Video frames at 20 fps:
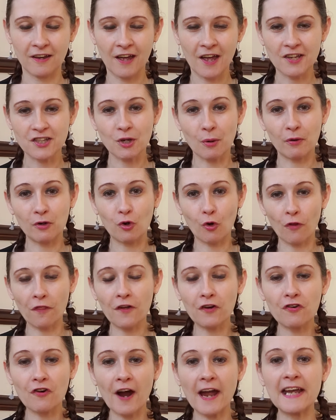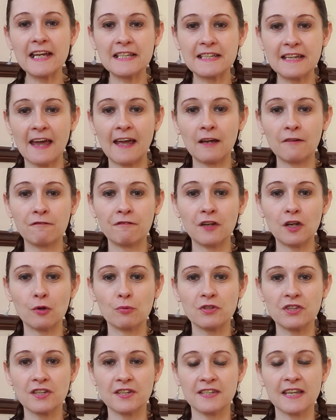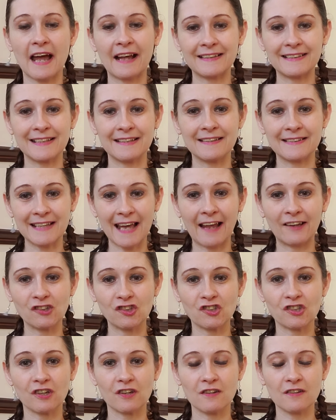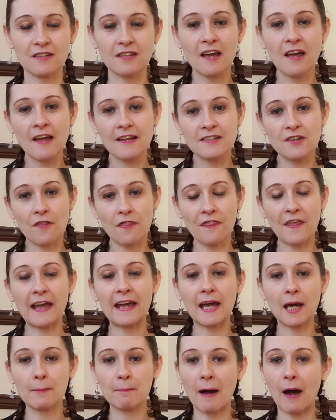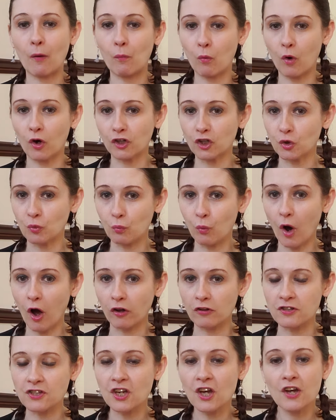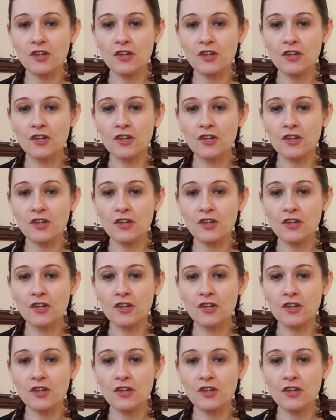So, another great day for you to set intentions, to think about what you want,